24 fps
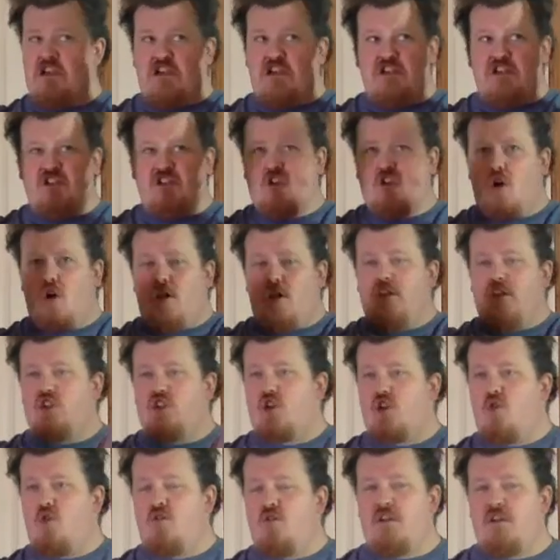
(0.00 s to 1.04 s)
solid
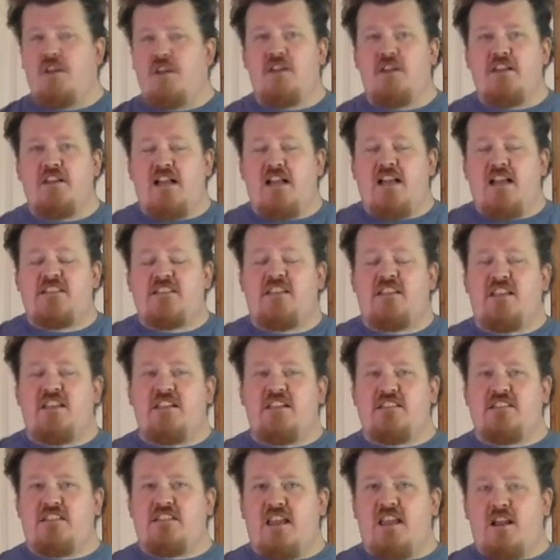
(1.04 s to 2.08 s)
joke, classic
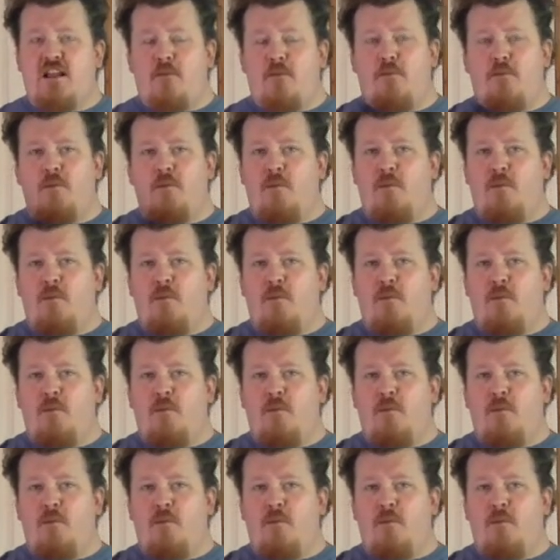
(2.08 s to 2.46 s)
setup,